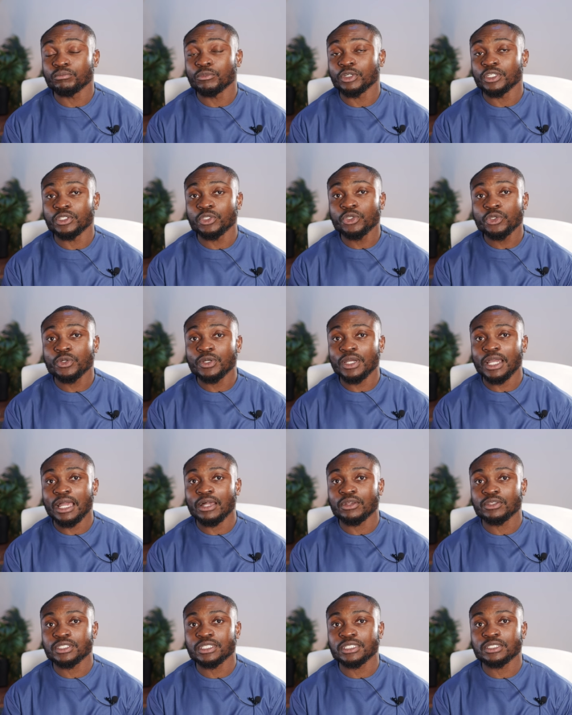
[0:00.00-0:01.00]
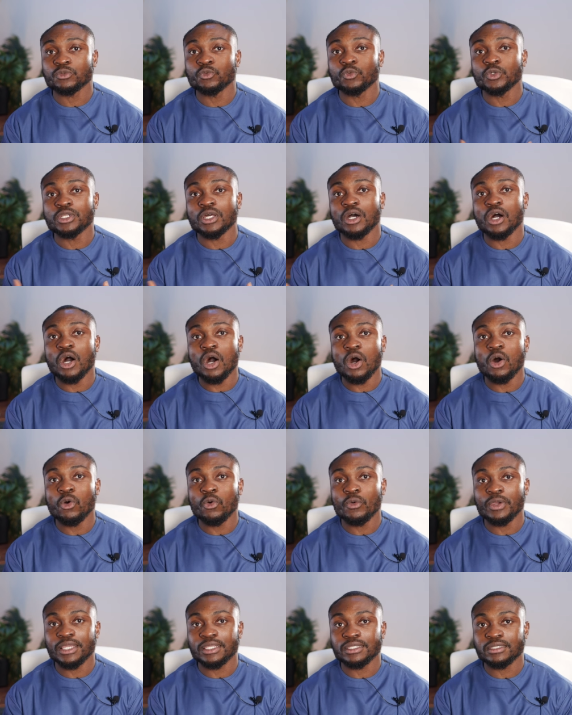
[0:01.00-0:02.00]
but newer houses will
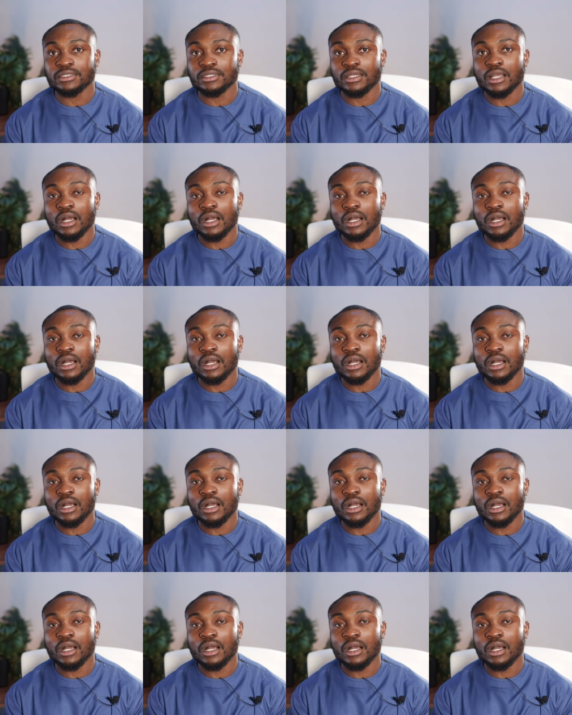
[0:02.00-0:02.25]
always